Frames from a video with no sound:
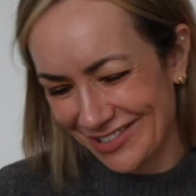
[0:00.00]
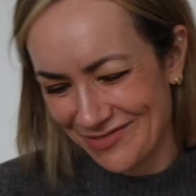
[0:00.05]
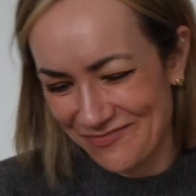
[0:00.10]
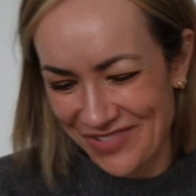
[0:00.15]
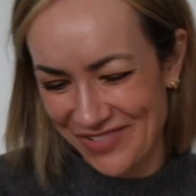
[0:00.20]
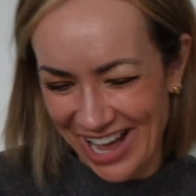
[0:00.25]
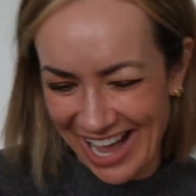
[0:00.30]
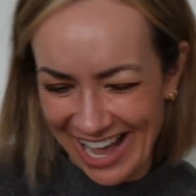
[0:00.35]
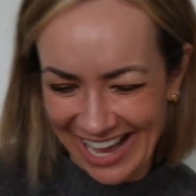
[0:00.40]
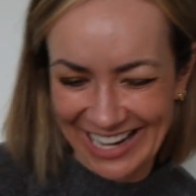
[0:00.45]

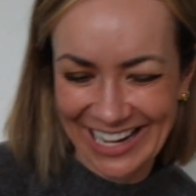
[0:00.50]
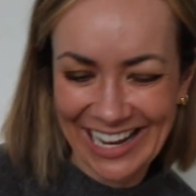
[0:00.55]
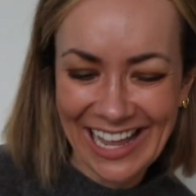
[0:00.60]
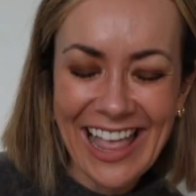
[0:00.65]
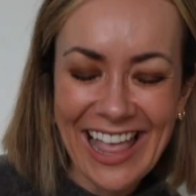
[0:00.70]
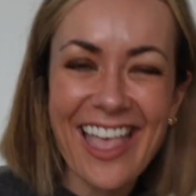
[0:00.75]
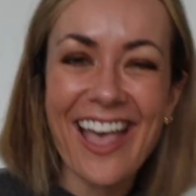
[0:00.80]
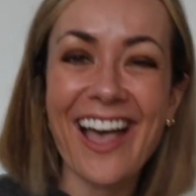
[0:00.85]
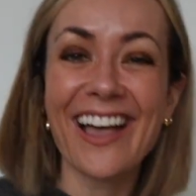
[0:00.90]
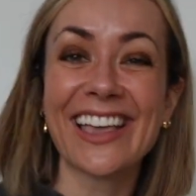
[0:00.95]
But
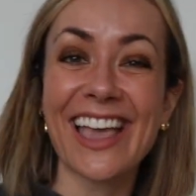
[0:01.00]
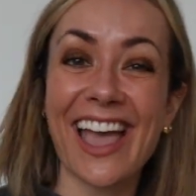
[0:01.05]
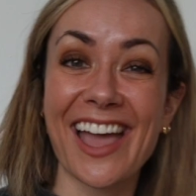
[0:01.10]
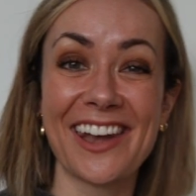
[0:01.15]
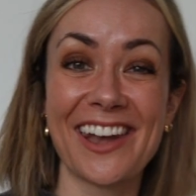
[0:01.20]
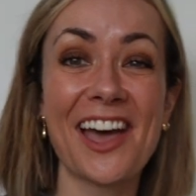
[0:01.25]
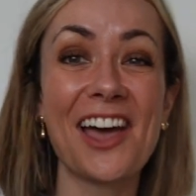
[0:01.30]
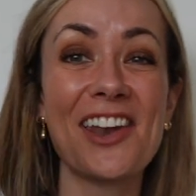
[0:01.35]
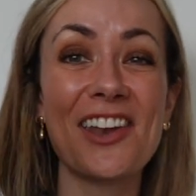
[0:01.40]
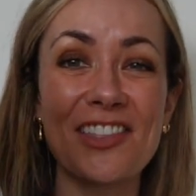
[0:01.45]

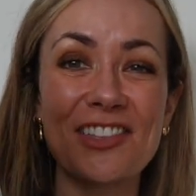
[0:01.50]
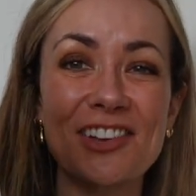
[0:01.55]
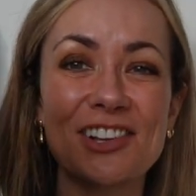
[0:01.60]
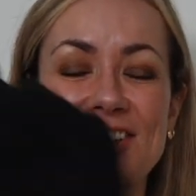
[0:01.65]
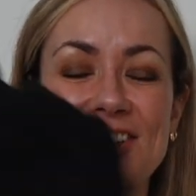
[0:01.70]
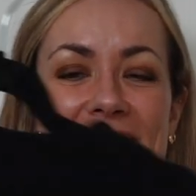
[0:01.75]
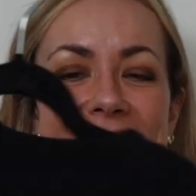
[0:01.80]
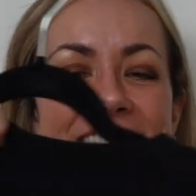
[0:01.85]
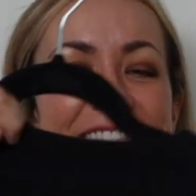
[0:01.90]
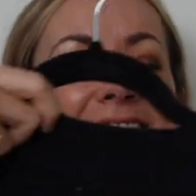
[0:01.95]
again, another
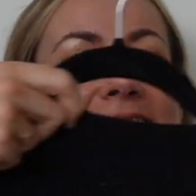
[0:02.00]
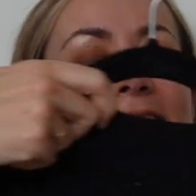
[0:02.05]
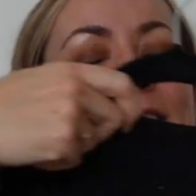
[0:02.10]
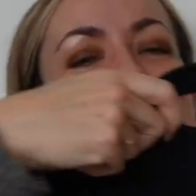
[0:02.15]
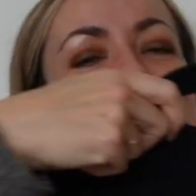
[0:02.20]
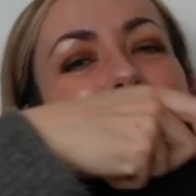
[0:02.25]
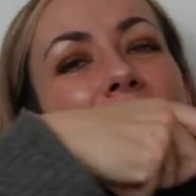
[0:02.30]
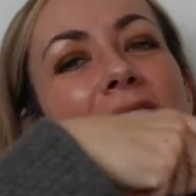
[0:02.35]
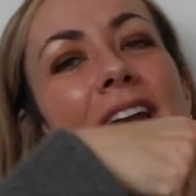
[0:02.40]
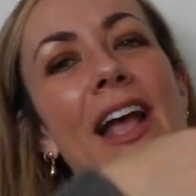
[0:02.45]
classic,
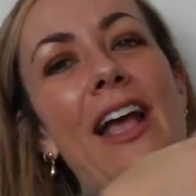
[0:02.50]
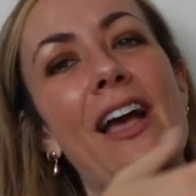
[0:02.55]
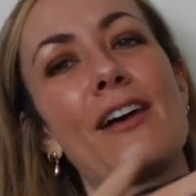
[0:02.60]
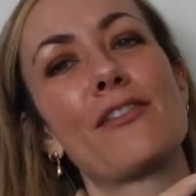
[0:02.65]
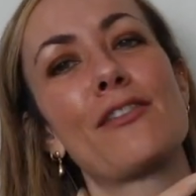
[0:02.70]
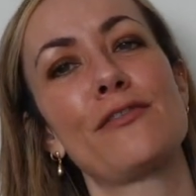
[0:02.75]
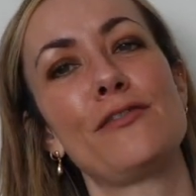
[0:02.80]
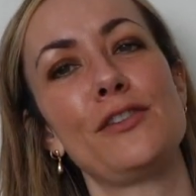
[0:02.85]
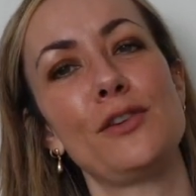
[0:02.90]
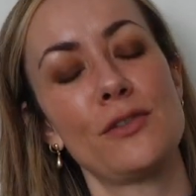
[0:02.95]
but I have
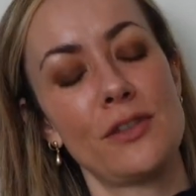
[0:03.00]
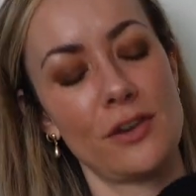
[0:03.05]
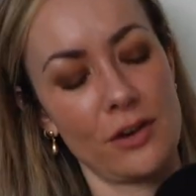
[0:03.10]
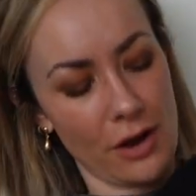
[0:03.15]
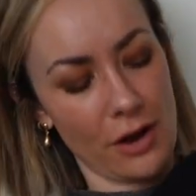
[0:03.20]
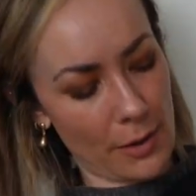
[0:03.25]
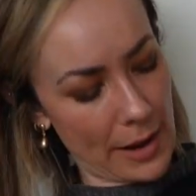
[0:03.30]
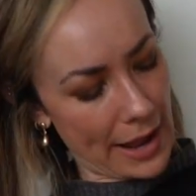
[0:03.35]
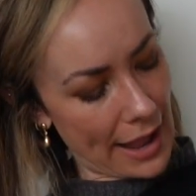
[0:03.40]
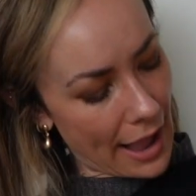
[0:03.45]
a few that
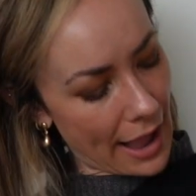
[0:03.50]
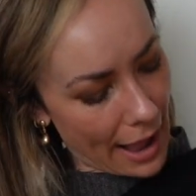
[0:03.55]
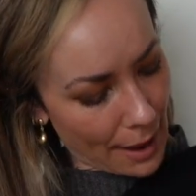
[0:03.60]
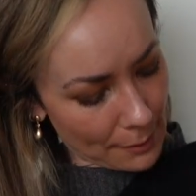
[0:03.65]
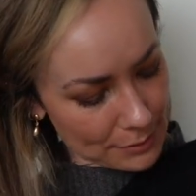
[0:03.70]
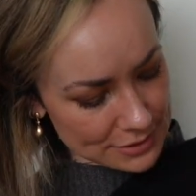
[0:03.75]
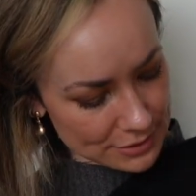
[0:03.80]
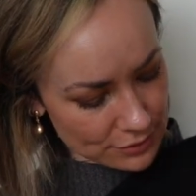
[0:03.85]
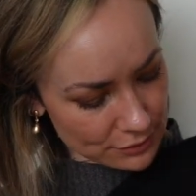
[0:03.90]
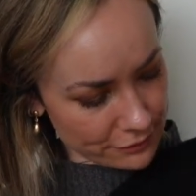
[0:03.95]
are my
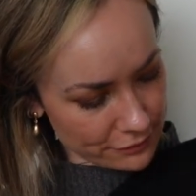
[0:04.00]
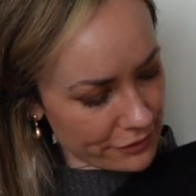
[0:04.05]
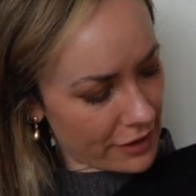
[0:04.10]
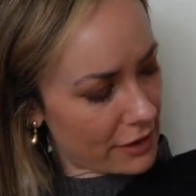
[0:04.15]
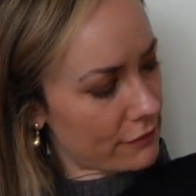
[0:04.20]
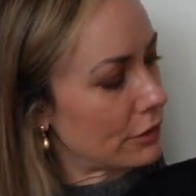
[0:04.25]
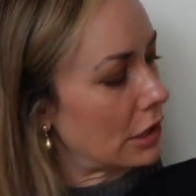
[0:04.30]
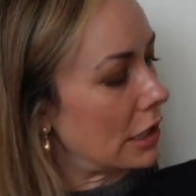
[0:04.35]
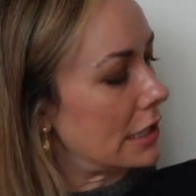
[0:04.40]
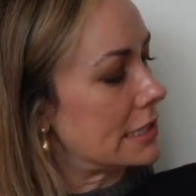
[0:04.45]
absolute
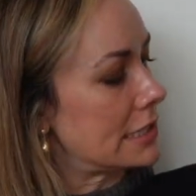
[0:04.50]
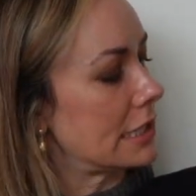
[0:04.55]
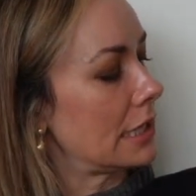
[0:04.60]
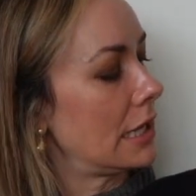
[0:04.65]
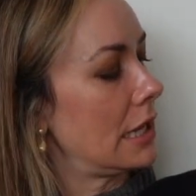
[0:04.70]
favorite.